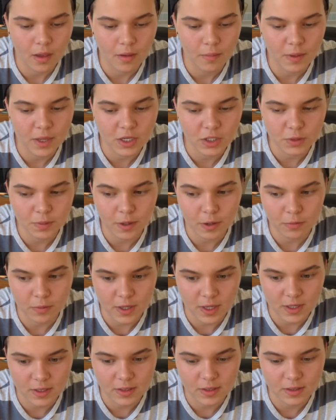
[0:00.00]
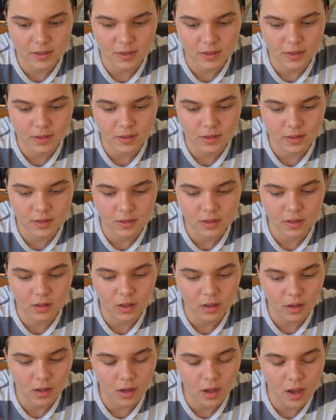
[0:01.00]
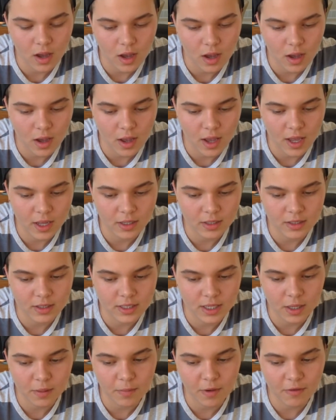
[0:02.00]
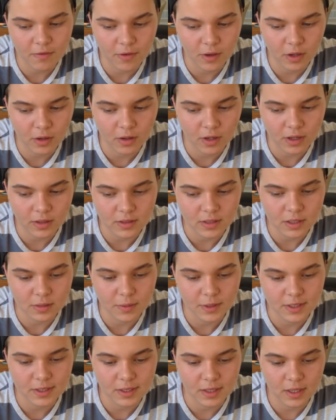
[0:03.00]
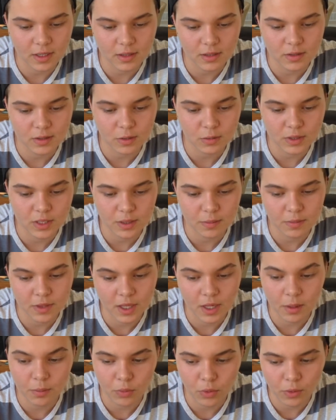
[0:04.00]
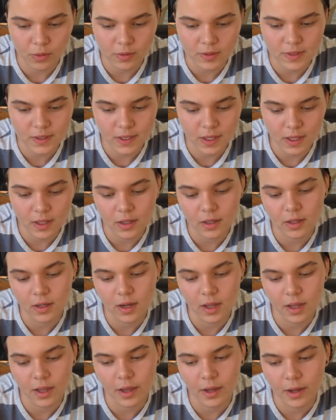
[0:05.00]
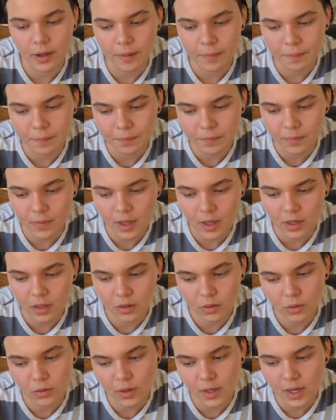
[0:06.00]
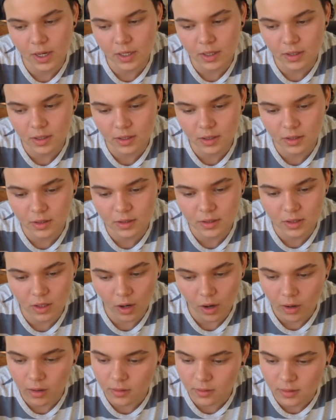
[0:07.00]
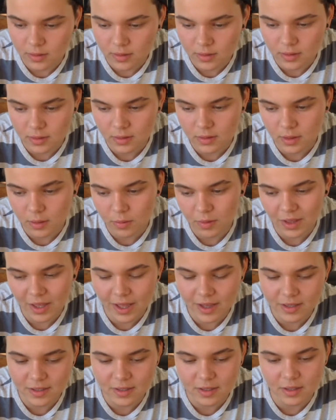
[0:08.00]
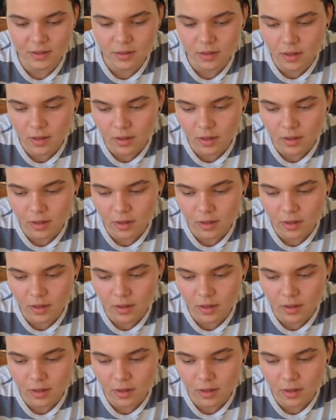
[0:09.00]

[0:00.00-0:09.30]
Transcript: pinch my wrists and dig my fingernails into my skin so deep that it broke skin, and created scars that would last